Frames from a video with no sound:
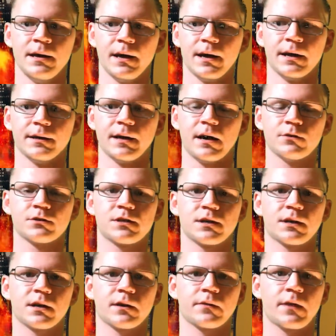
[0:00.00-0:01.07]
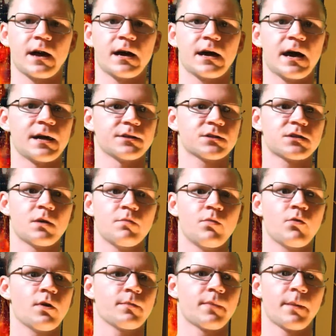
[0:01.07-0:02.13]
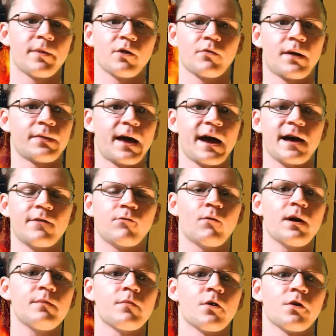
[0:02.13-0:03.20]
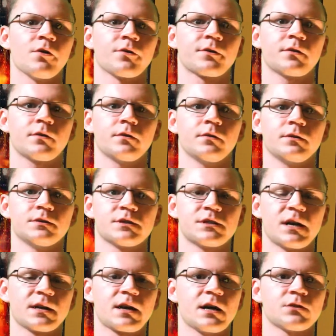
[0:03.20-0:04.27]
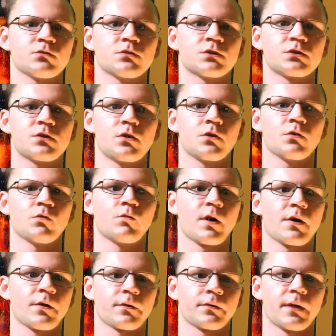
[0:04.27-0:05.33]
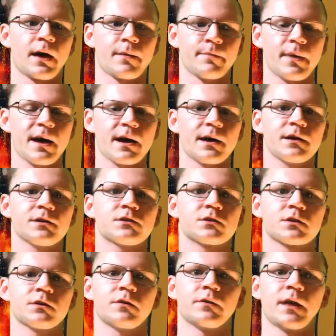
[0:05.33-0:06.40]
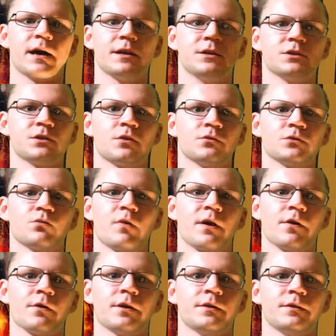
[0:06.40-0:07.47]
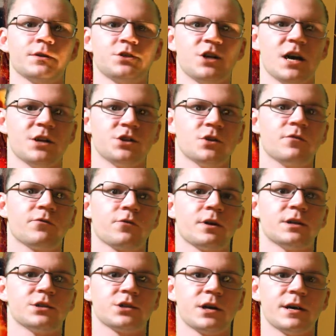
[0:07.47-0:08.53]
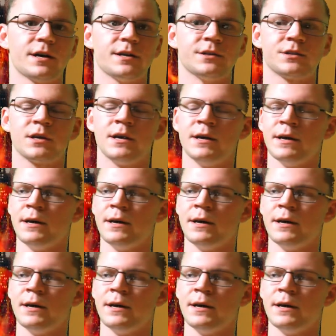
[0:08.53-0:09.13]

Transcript: And I was thinking that at some point, maybe around the halfway mark, Snake Eyes would start wearing that mask that he's known to wear in the G.I. Joe franchise,